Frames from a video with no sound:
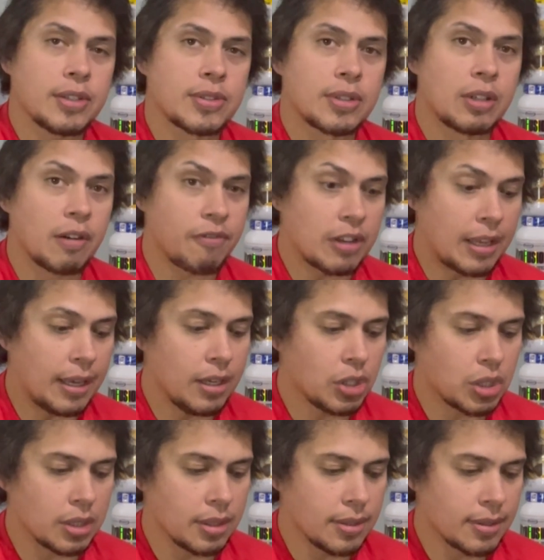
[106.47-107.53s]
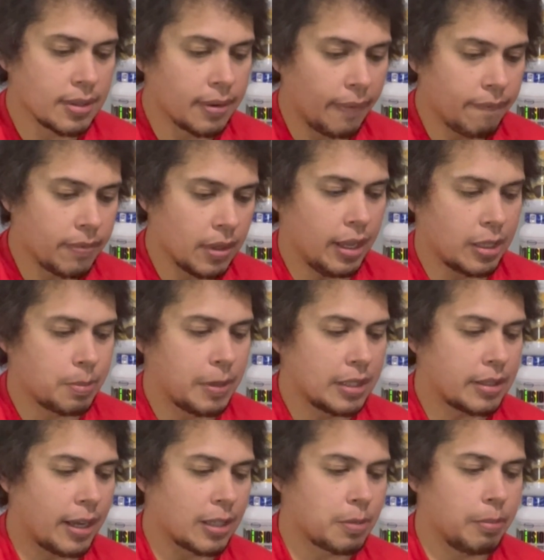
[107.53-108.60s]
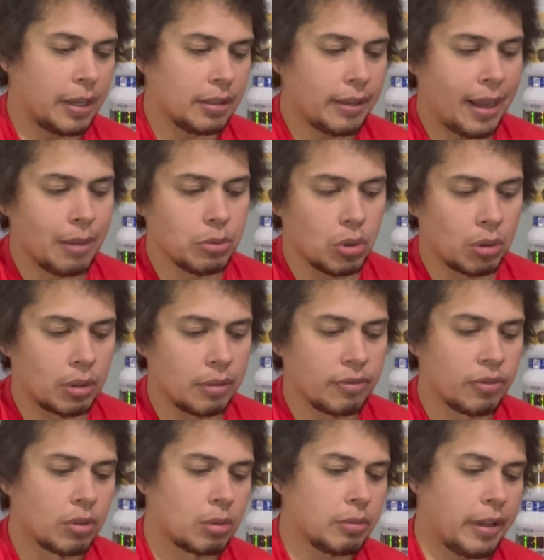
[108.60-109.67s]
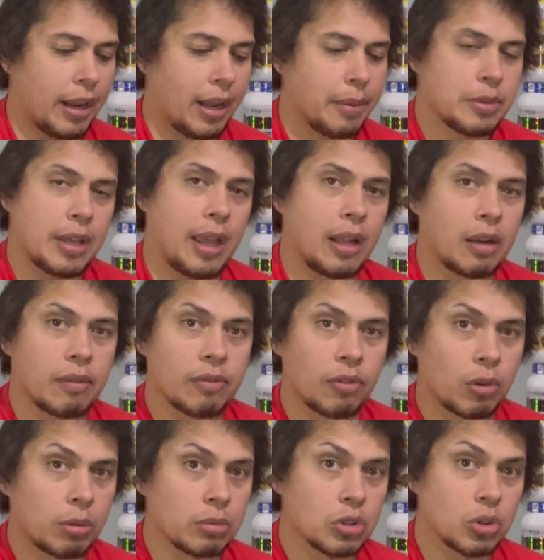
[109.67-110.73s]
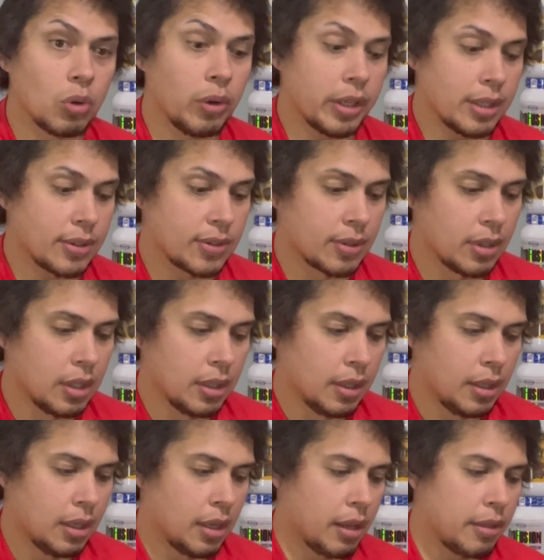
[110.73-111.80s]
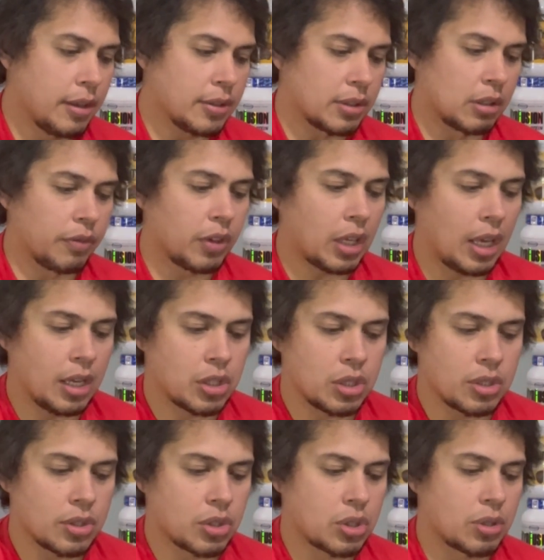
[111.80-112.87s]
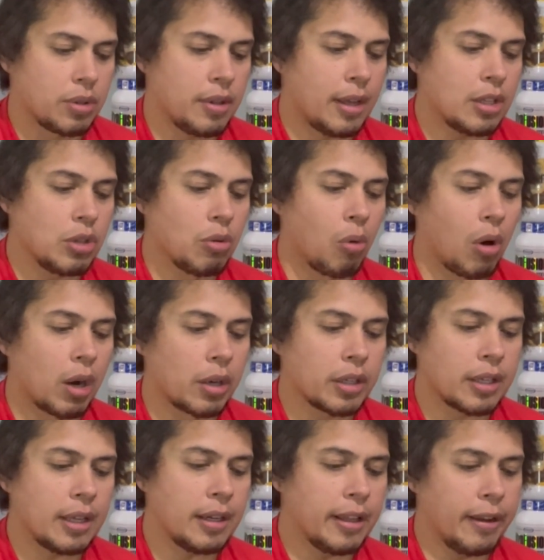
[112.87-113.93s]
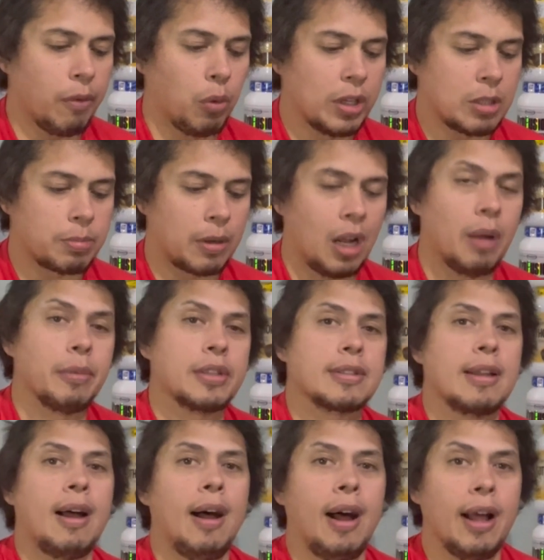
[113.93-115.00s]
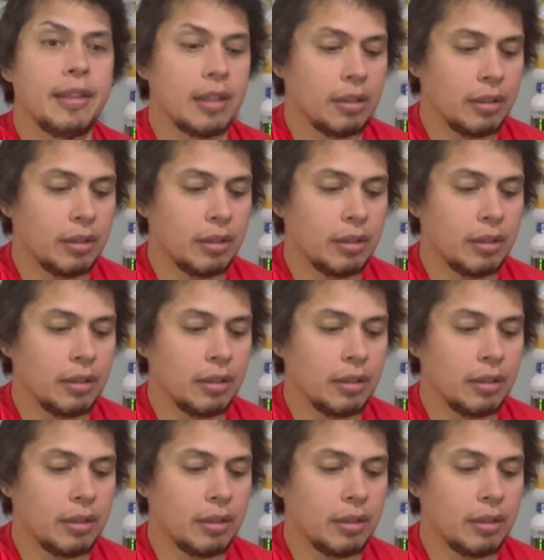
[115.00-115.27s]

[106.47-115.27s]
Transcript: certifications. It's been tested by Labdoor, Informed Labs, and Informed Choice. These certifications ensure that you are getting what's promised on the